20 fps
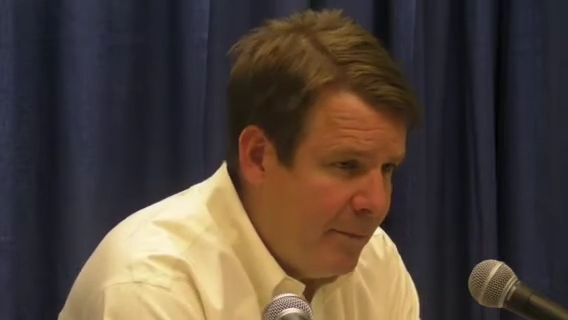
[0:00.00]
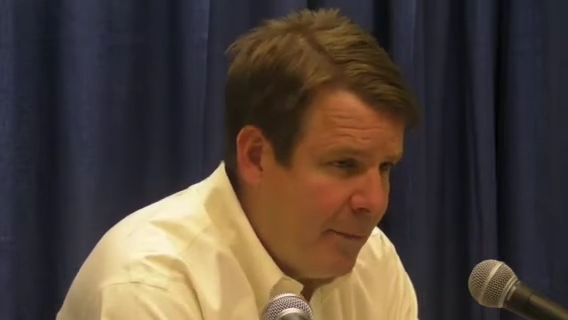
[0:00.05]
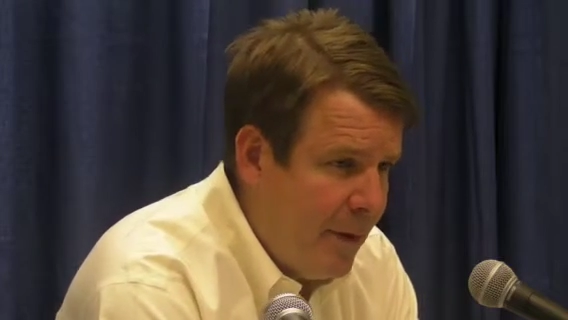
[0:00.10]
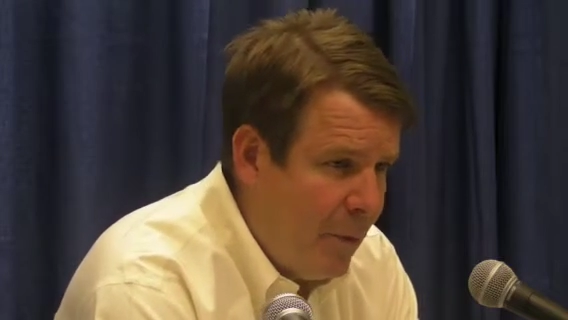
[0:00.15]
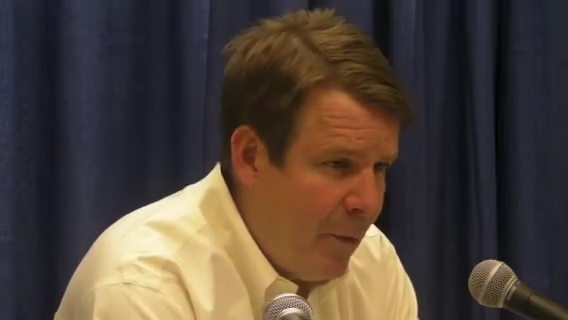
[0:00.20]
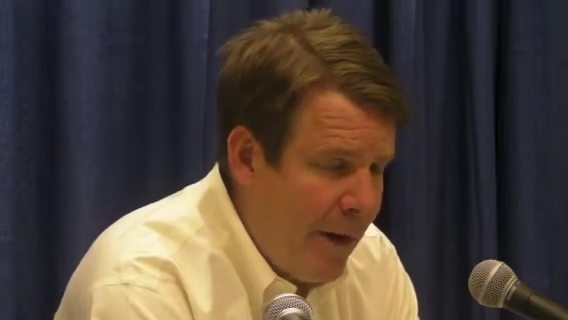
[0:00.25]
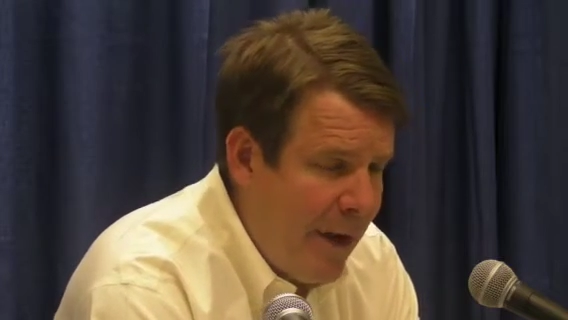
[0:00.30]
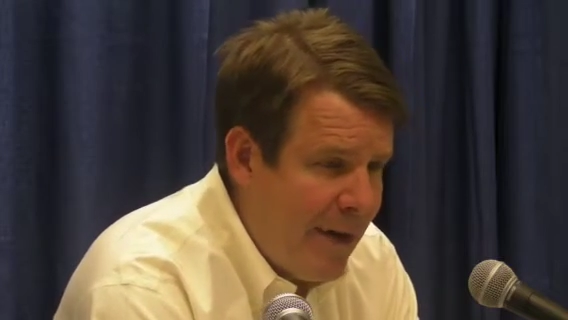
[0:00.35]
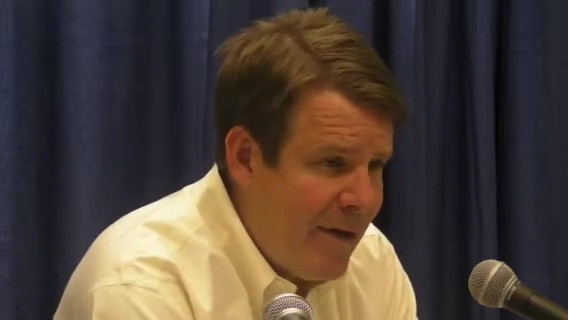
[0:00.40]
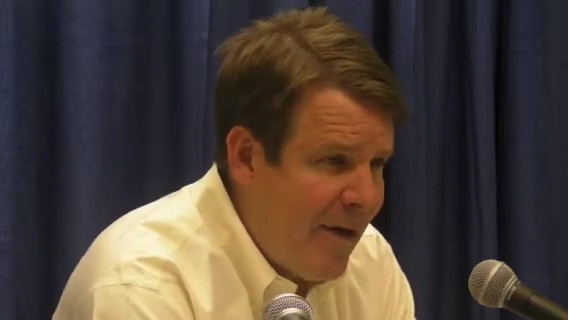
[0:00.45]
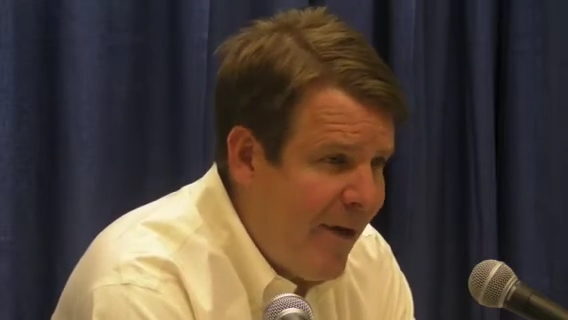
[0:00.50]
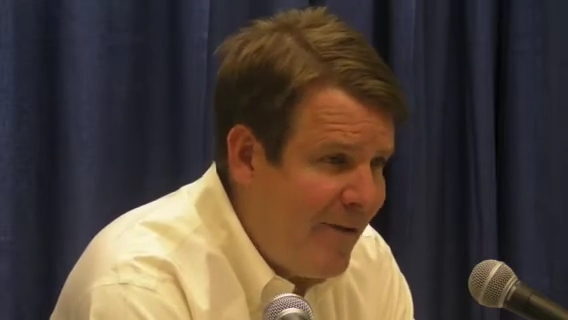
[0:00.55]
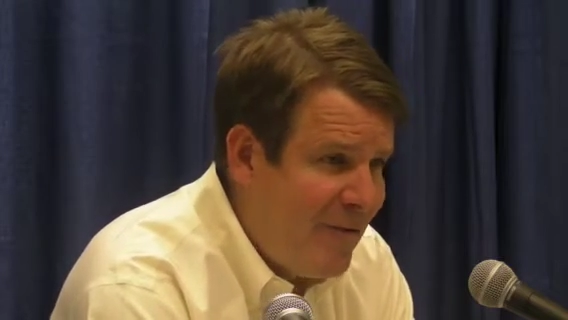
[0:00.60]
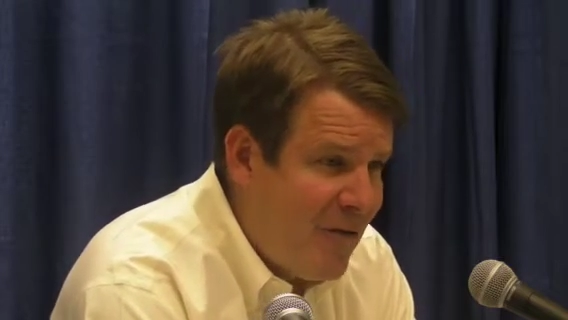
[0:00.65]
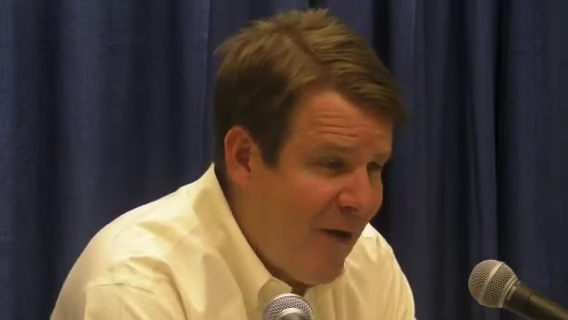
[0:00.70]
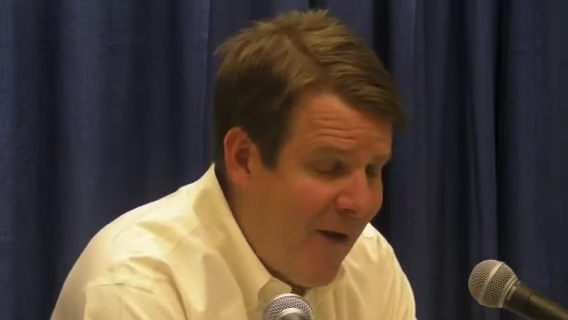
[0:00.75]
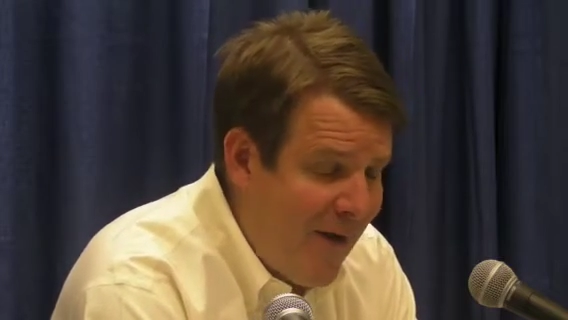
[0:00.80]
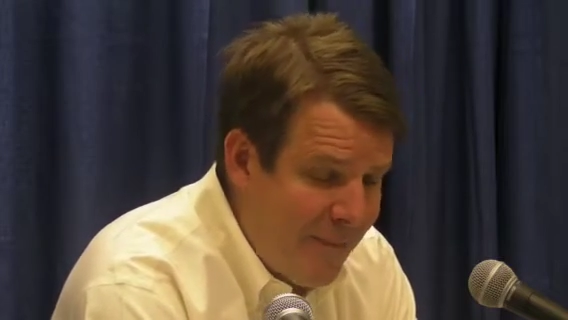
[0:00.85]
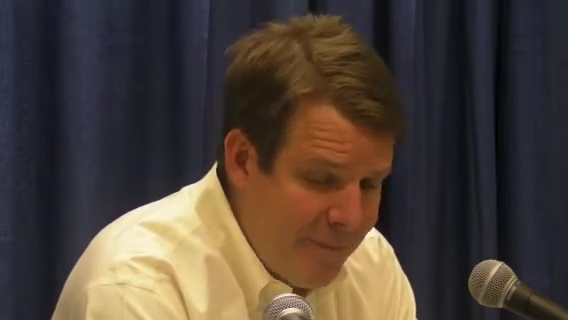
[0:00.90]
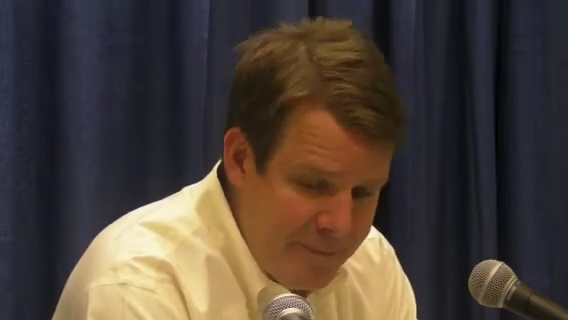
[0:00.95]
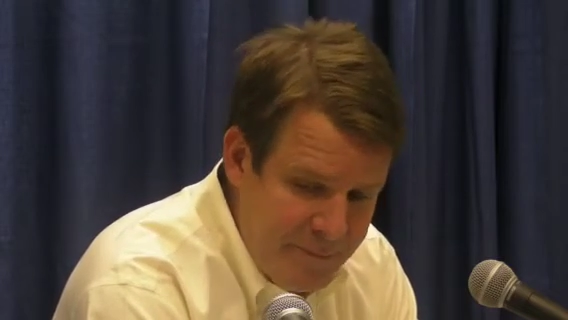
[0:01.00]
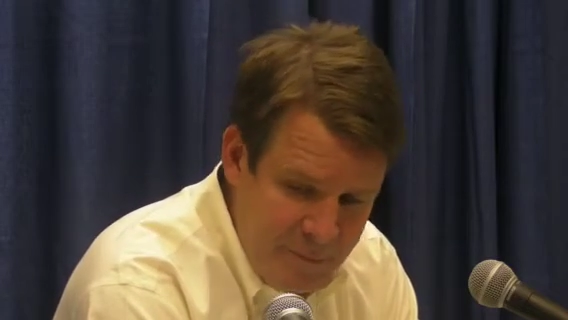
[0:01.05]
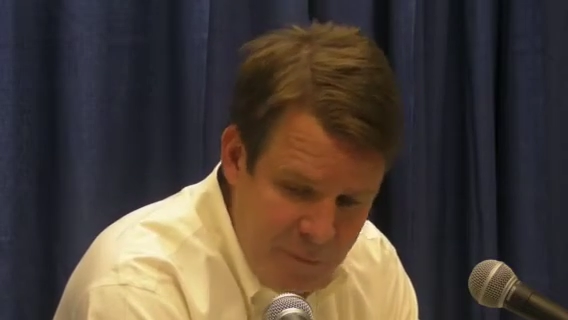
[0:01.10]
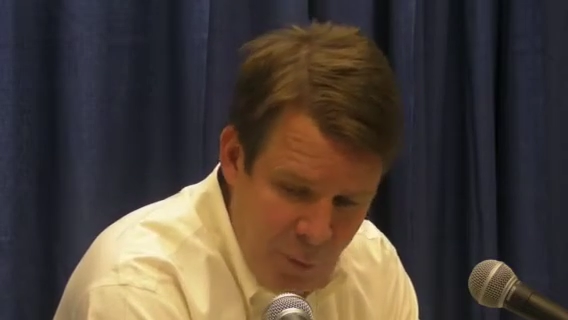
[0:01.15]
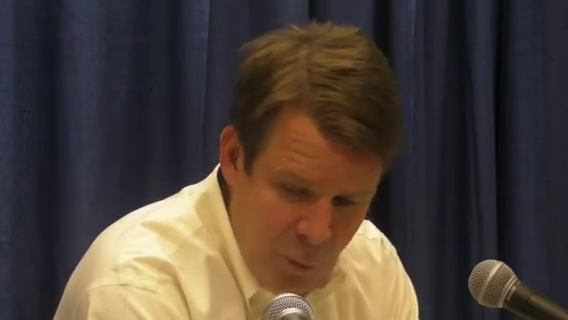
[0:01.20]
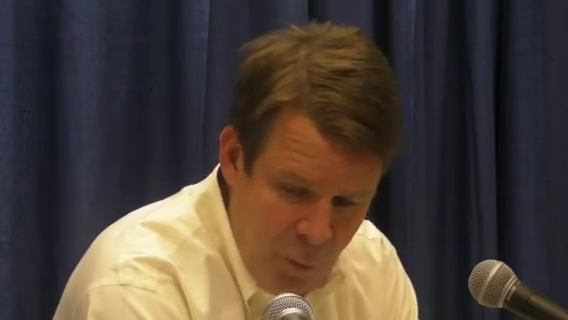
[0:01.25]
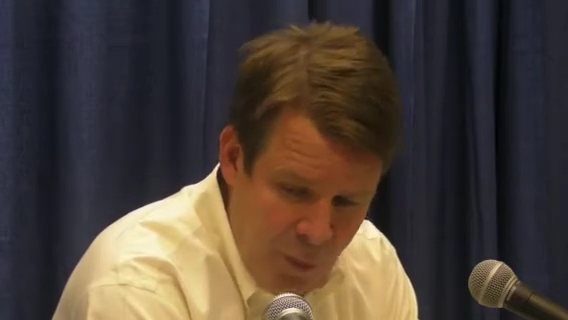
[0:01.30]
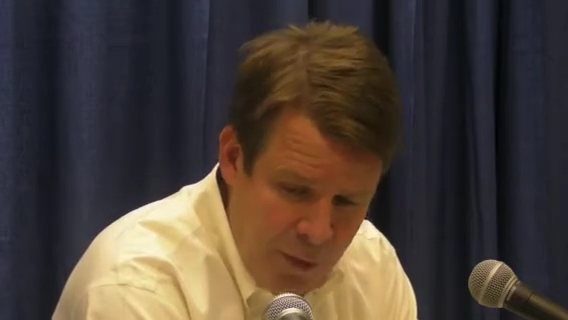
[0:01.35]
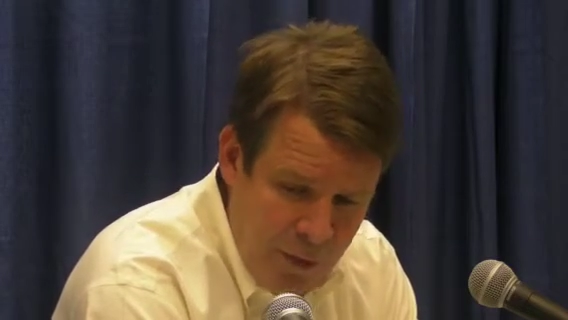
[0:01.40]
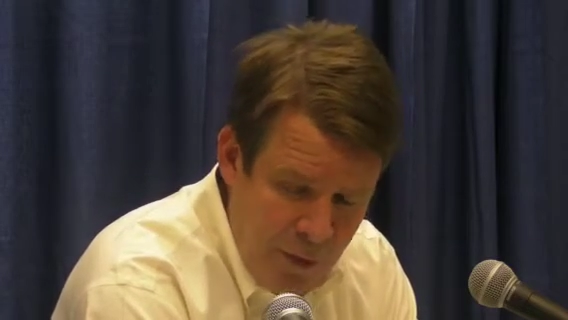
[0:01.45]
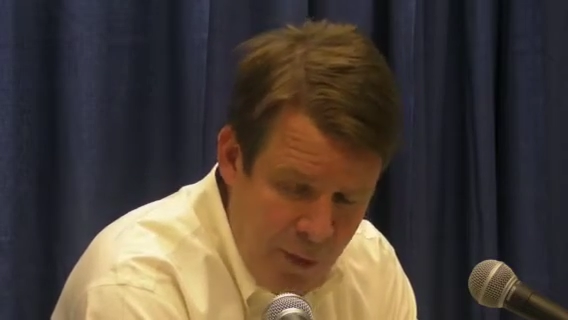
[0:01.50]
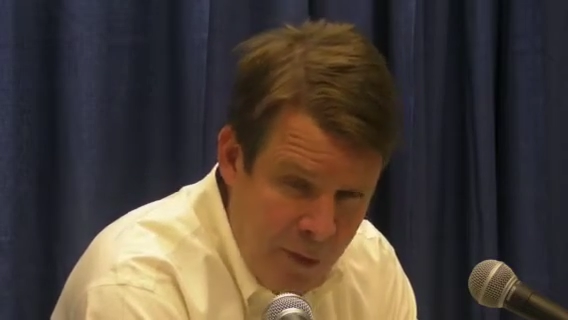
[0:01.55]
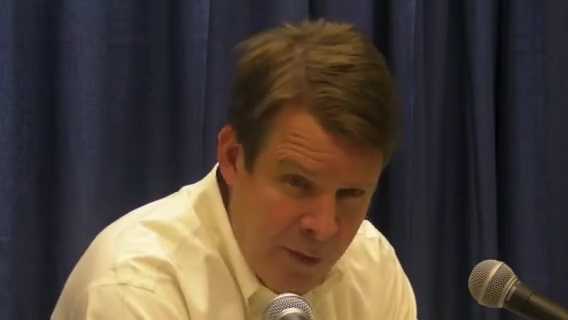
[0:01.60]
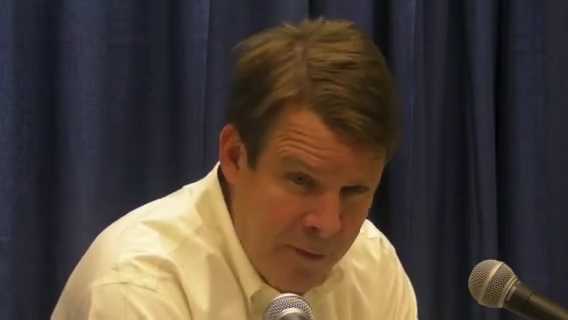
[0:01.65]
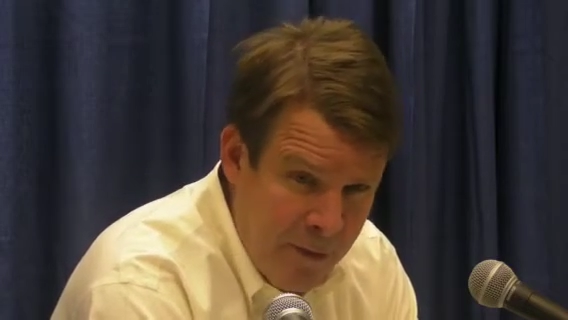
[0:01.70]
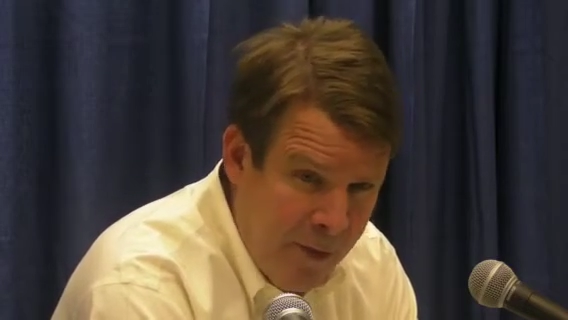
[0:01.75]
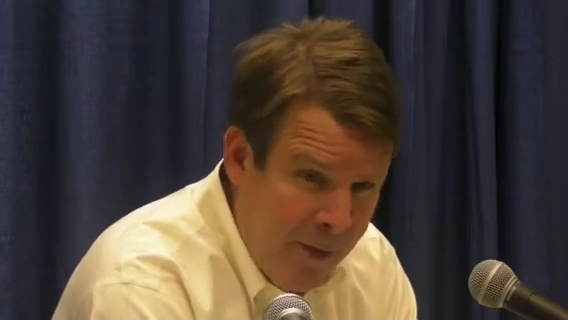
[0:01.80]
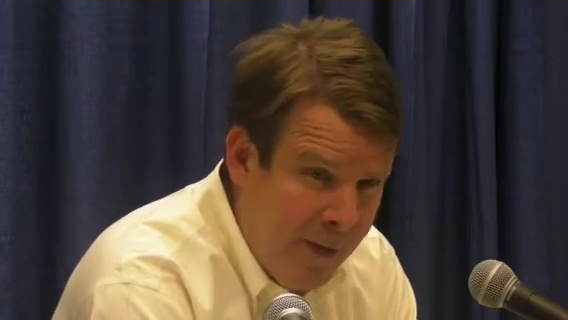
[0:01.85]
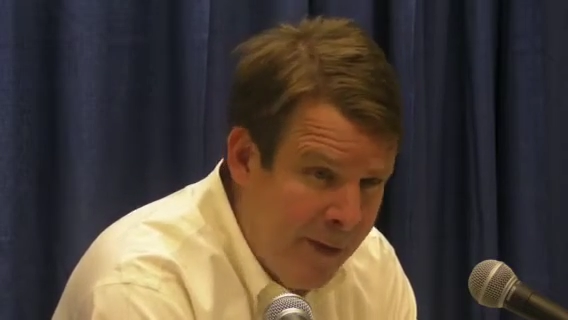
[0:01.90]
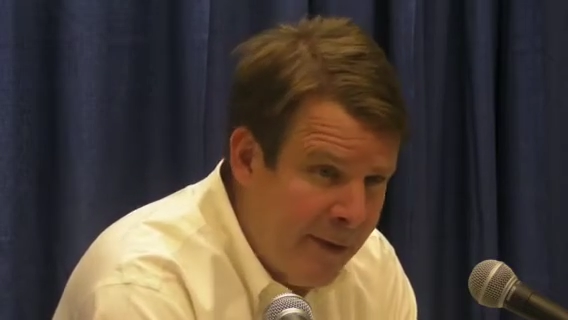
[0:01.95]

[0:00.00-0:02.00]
but we hadn't had time to work on